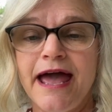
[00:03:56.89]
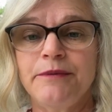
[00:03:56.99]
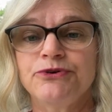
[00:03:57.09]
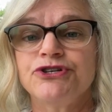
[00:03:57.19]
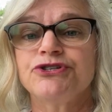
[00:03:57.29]

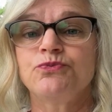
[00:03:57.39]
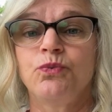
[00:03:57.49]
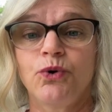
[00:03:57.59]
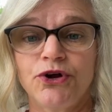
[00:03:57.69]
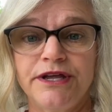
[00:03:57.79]
and were just
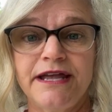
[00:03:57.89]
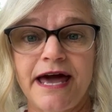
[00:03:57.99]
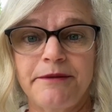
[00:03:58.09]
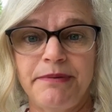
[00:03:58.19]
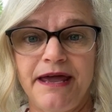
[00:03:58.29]
working
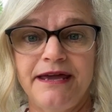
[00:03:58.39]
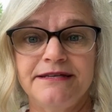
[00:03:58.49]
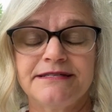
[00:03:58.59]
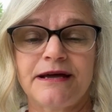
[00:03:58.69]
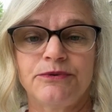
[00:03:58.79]
at a
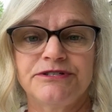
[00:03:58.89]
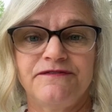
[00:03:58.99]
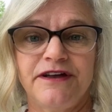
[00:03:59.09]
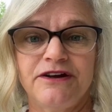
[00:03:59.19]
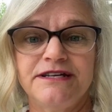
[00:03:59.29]
pace that was
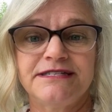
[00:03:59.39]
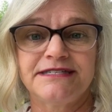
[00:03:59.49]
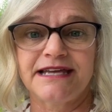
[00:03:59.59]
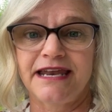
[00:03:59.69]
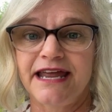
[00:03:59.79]
very
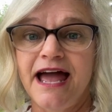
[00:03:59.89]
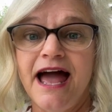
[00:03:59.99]
steady.